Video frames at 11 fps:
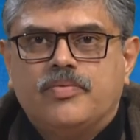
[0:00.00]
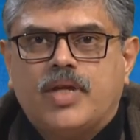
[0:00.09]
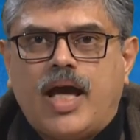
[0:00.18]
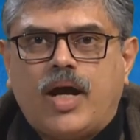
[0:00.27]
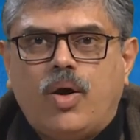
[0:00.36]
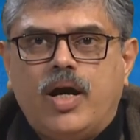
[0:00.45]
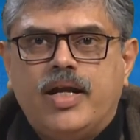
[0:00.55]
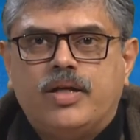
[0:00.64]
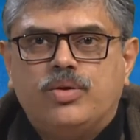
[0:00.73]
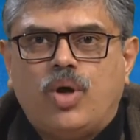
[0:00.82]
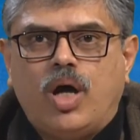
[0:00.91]
According
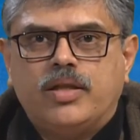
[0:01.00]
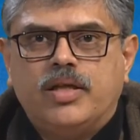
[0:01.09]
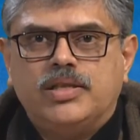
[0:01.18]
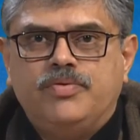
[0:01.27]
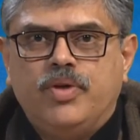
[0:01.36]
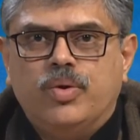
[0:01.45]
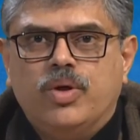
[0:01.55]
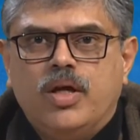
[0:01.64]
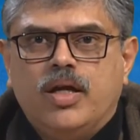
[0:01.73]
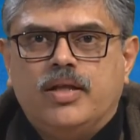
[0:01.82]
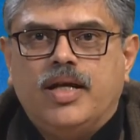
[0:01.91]
to the author's view,
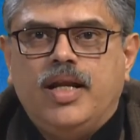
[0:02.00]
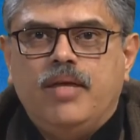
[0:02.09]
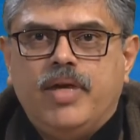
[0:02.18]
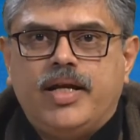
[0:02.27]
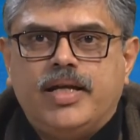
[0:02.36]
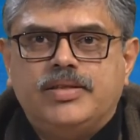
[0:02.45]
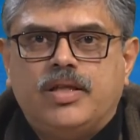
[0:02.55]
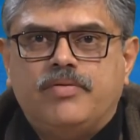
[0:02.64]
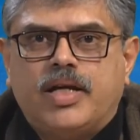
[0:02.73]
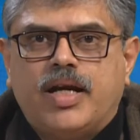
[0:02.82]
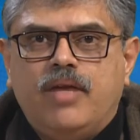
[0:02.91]
the limitation of
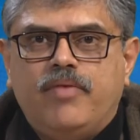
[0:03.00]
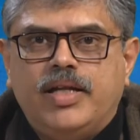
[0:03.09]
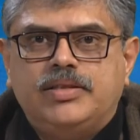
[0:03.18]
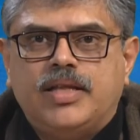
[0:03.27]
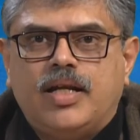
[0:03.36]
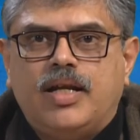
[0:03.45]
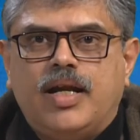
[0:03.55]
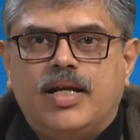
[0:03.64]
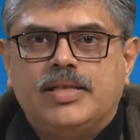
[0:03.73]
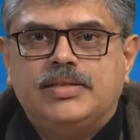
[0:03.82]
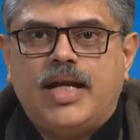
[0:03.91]
the conventional
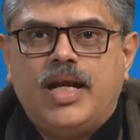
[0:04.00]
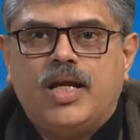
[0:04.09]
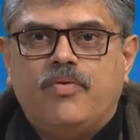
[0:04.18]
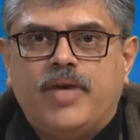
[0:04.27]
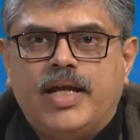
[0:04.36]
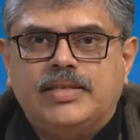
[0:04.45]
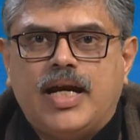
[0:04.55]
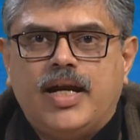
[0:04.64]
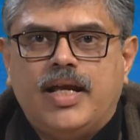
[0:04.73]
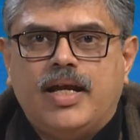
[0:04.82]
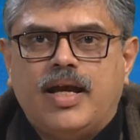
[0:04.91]
understanding of
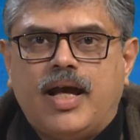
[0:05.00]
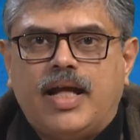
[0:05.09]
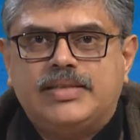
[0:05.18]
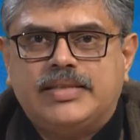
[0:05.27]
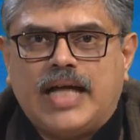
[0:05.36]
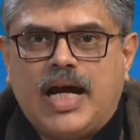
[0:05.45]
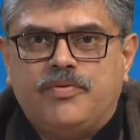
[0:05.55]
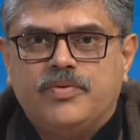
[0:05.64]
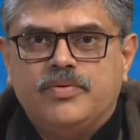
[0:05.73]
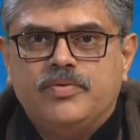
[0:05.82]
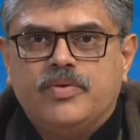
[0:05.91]
HRD as staff
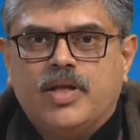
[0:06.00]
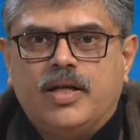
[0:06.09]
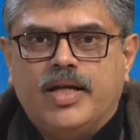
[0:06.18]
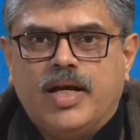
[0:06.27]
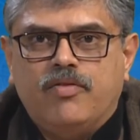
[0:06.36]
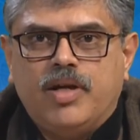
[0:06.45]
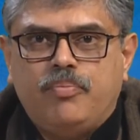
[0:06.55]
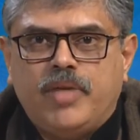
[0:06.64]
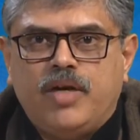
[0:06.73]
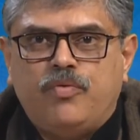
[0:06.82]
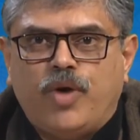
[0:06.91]

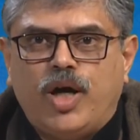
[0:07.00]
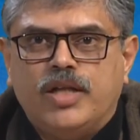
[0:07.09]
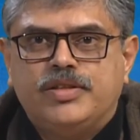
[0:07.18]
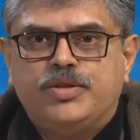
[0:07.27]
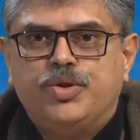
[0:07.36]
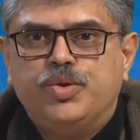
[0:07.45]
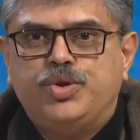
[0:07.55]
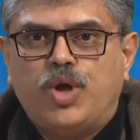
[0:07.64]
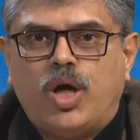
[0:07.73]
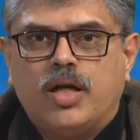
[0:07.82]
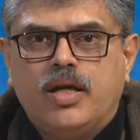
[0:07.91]
development falls too
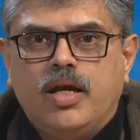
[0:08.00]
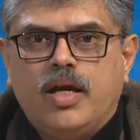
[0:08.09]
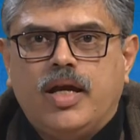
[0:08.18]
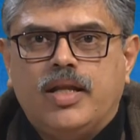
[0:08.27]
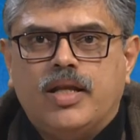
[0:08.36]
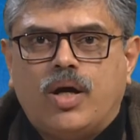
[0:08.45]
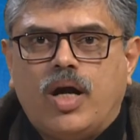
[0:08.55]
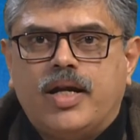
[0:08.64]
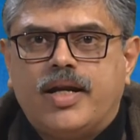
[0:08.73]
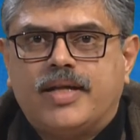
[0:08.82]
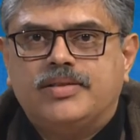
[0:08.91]
short in the
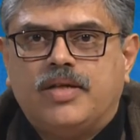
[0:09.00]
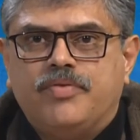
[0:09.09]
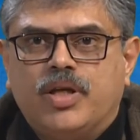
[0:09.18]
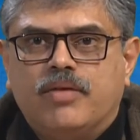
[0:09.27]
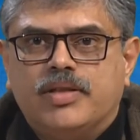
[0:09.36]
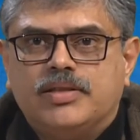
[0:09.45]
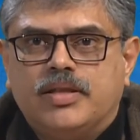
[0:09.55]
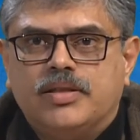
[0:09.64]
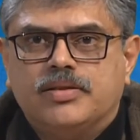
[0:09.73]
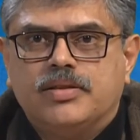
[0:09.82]
context of universities.